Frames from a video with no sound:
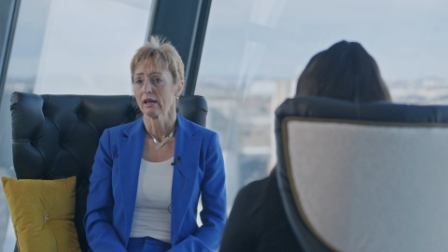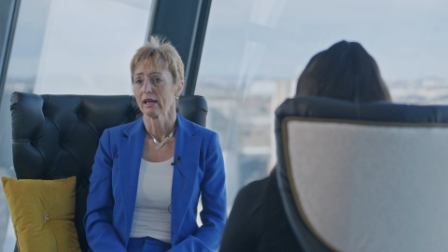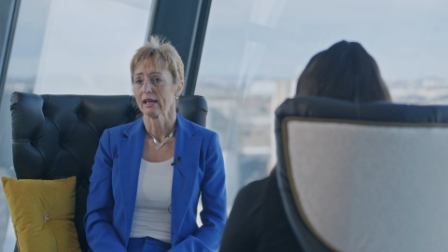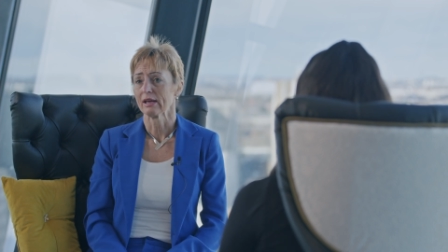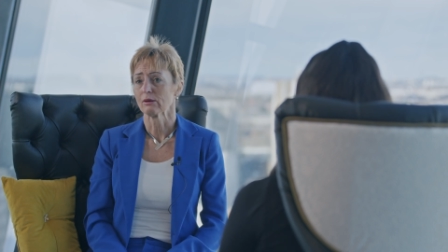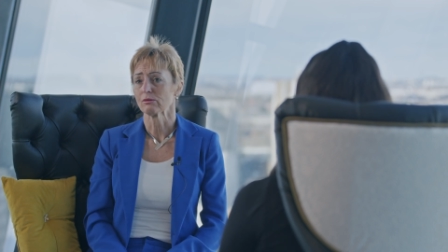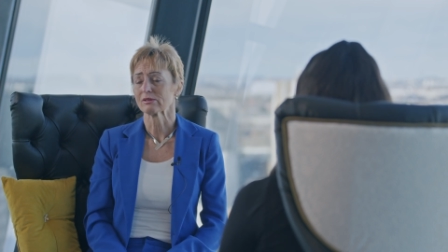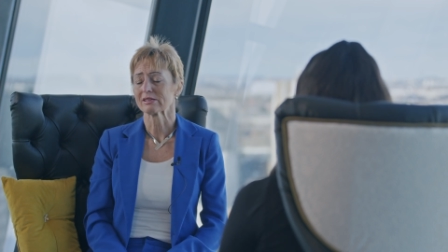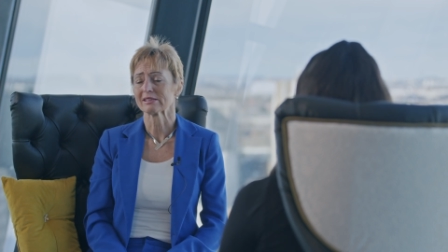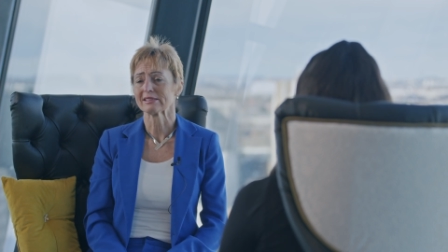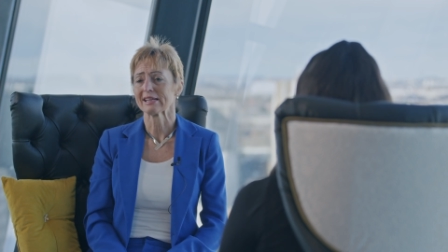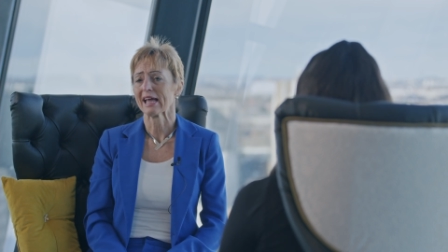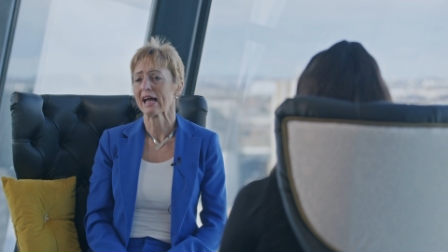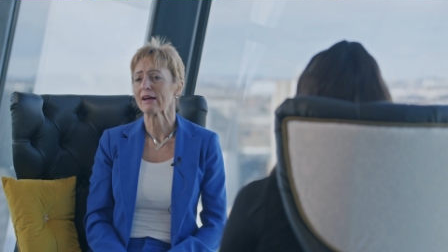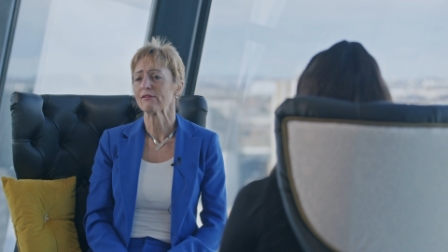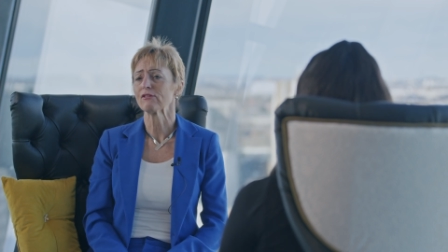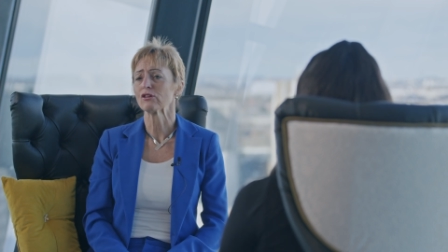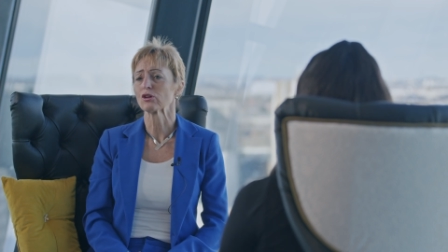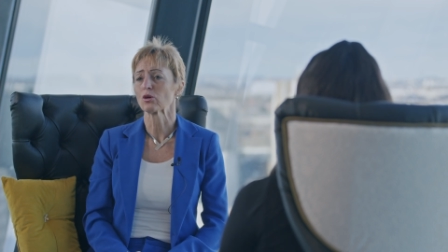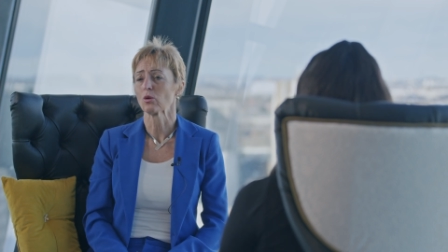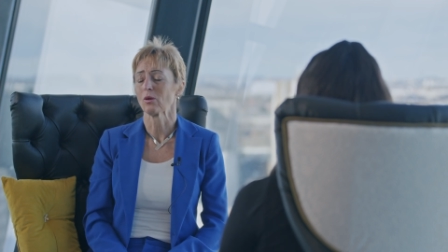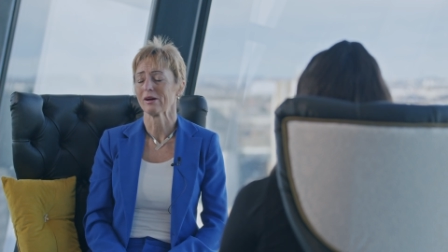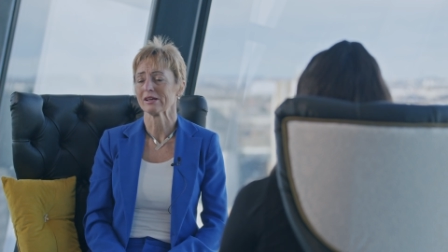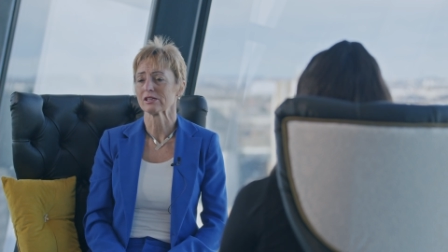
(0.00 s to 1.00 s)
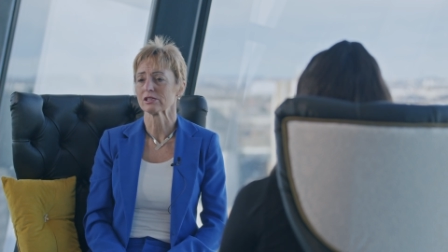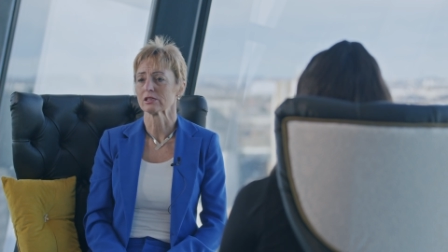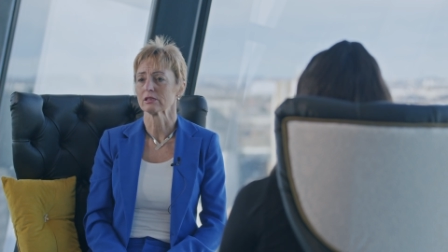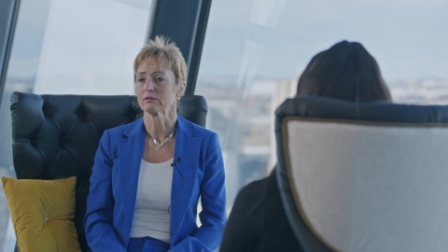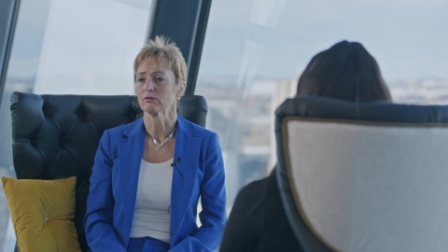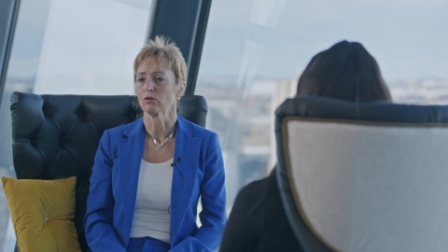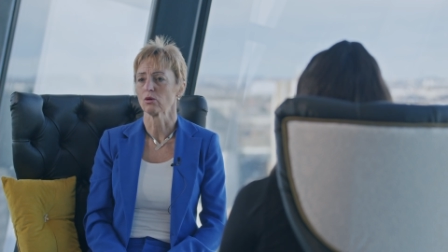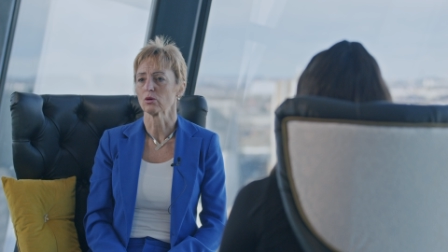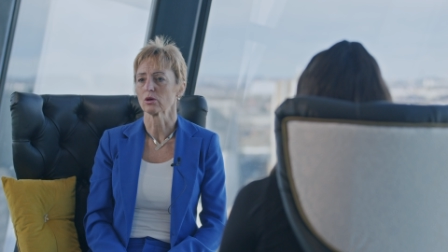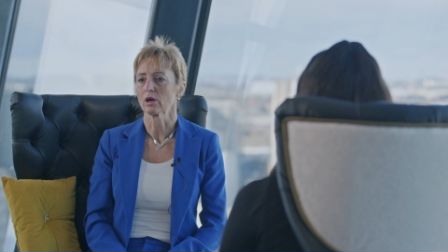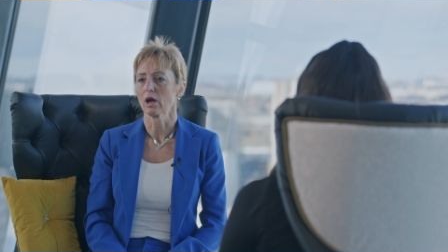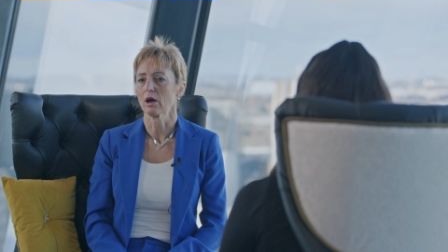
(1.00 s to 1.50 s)
it was never a question
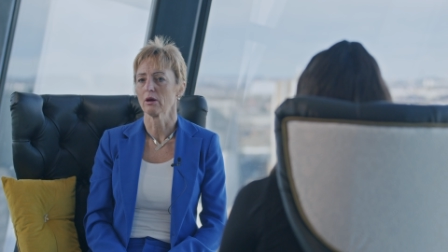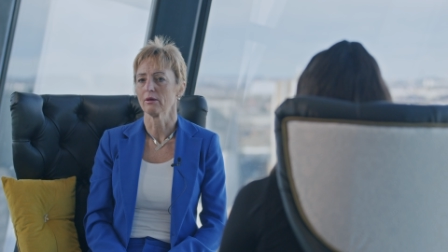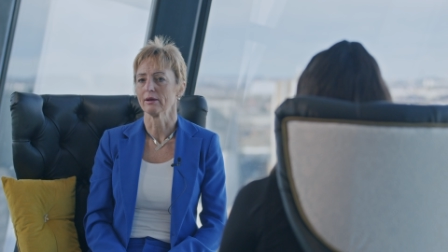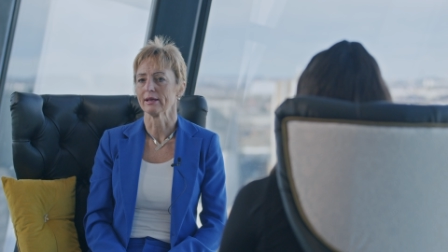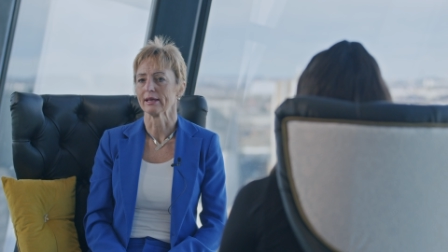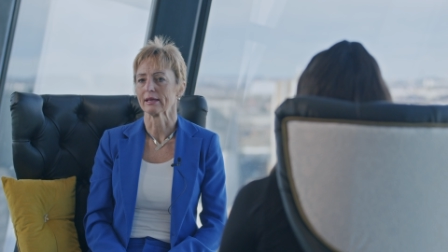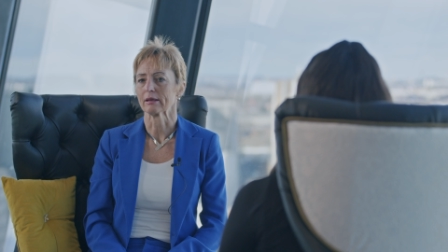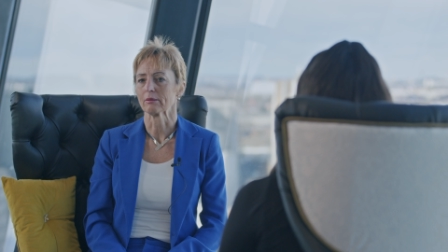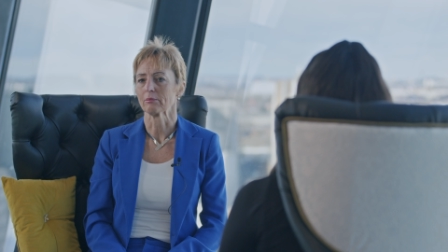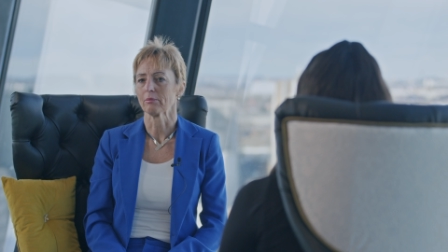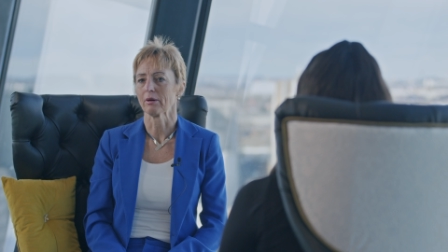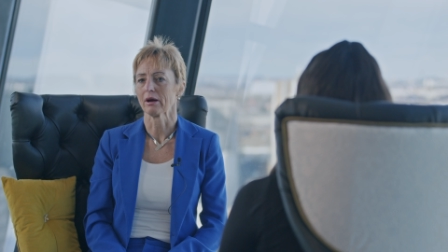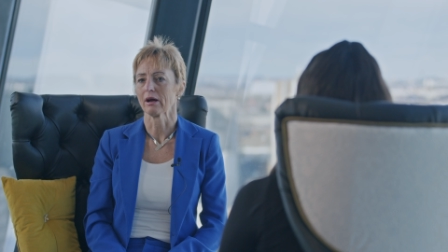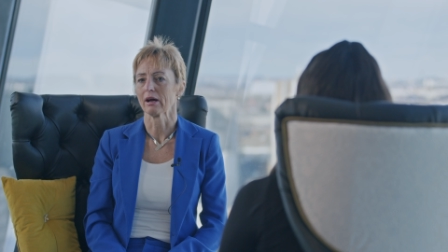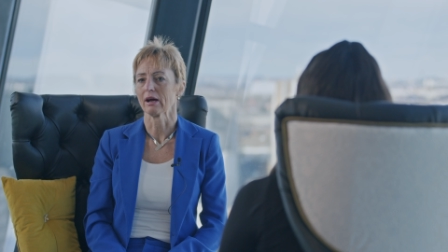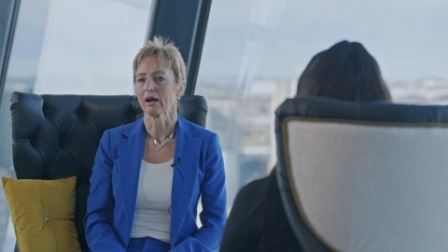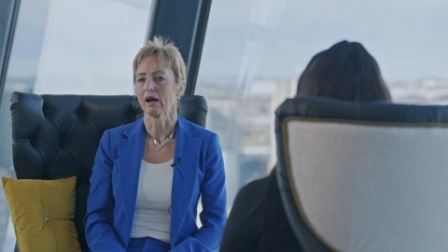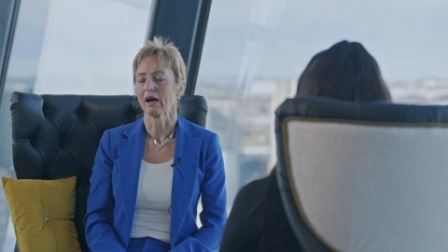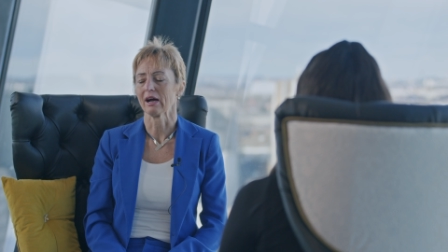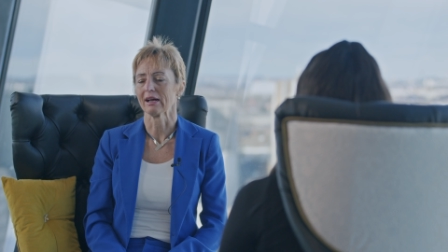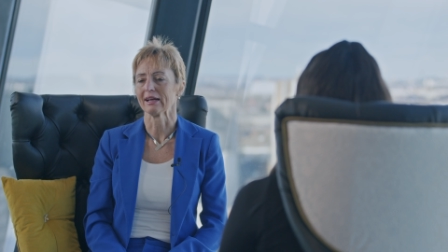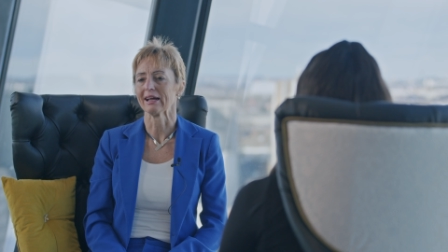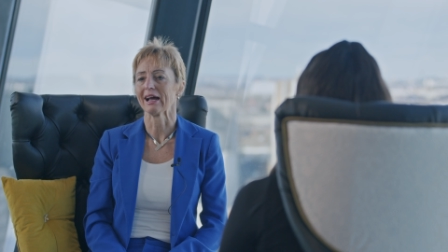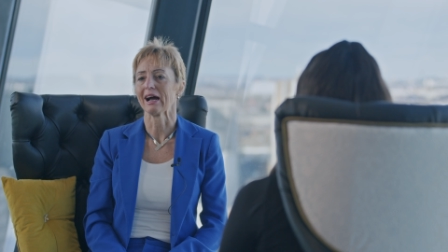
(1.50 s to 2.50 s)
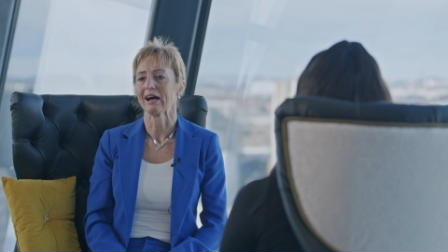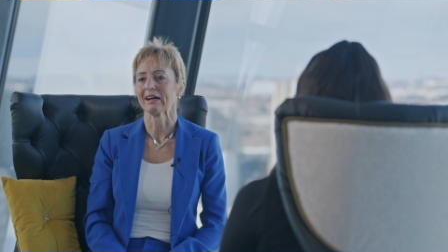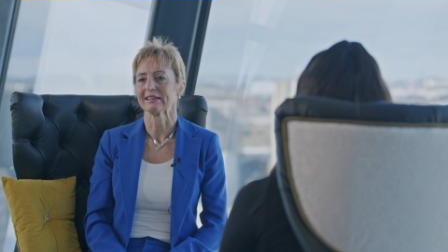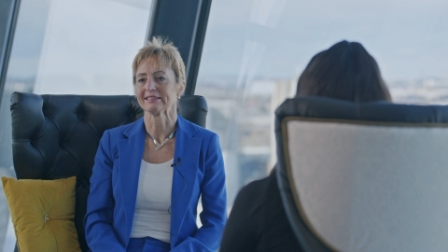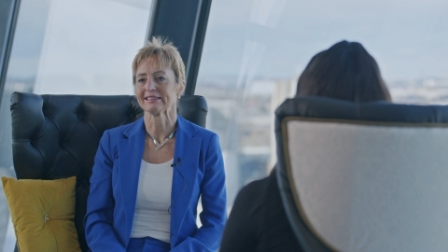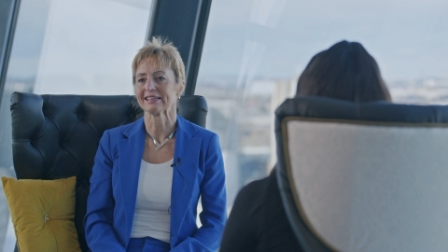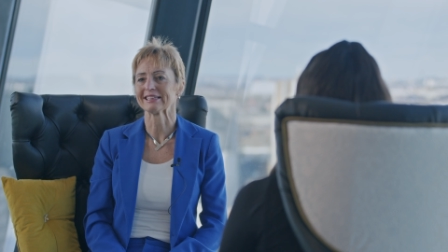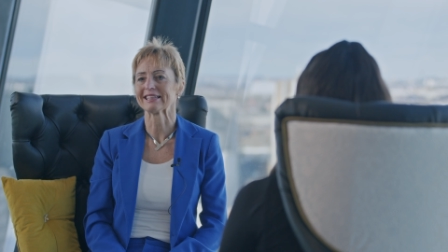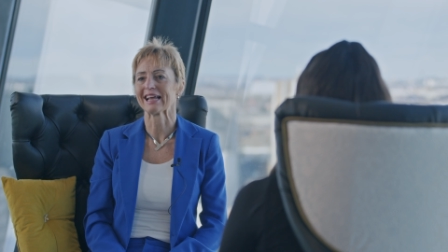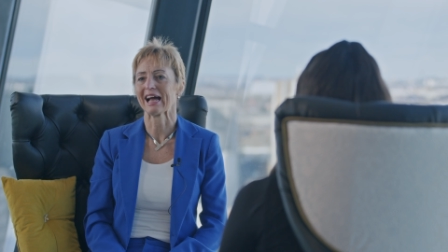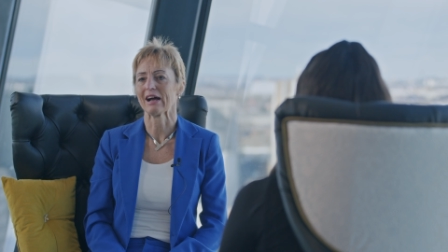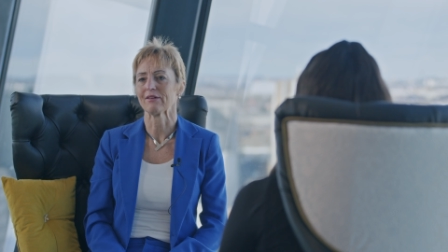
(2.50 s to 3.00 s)
not going, but I, I
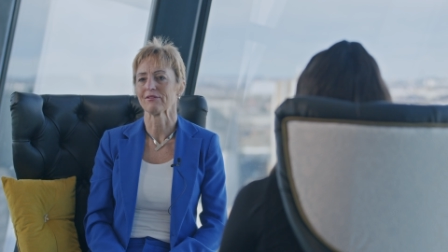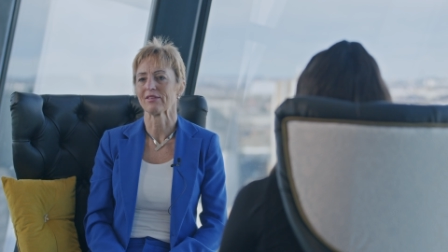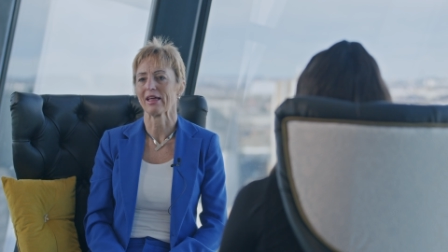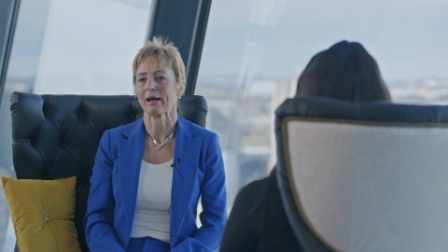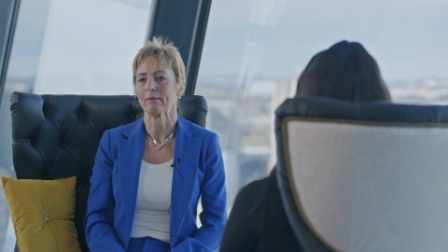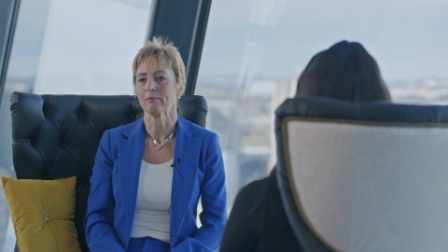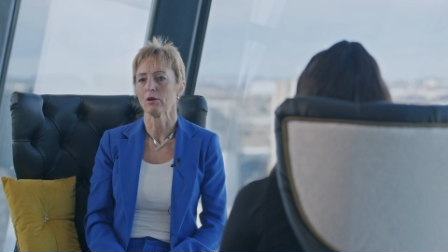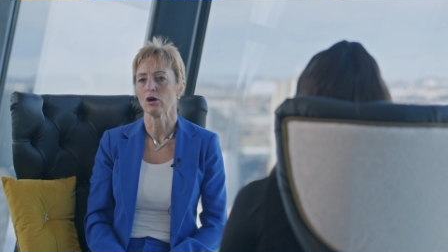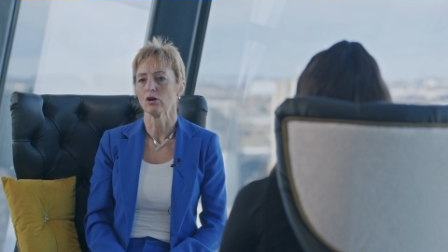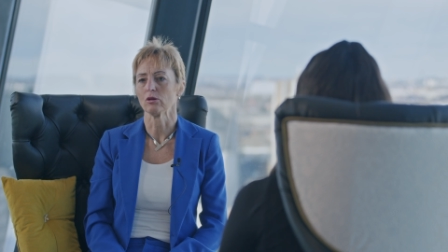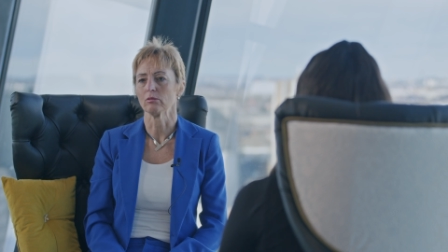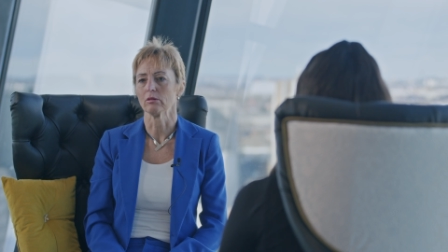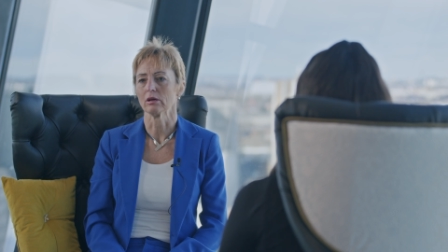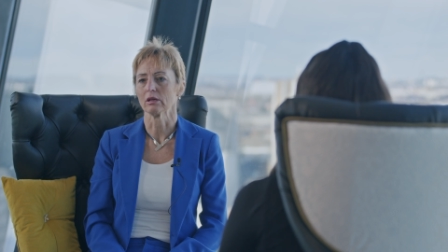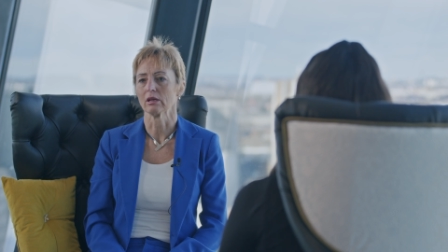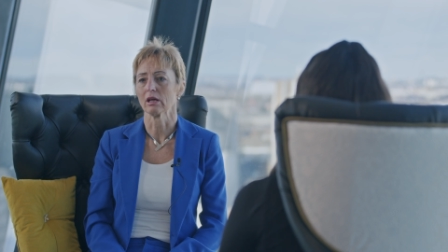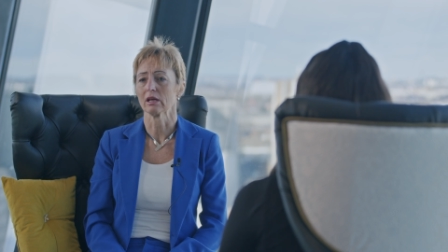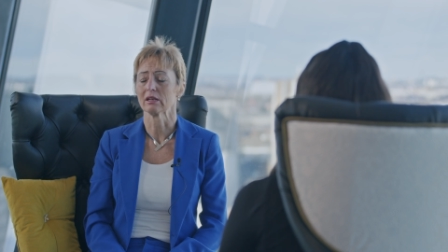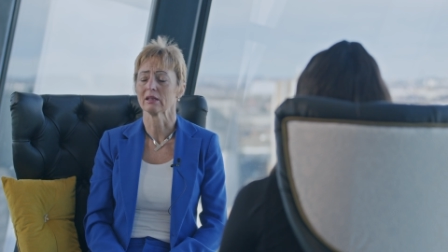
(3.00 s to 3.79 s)
did have that moment.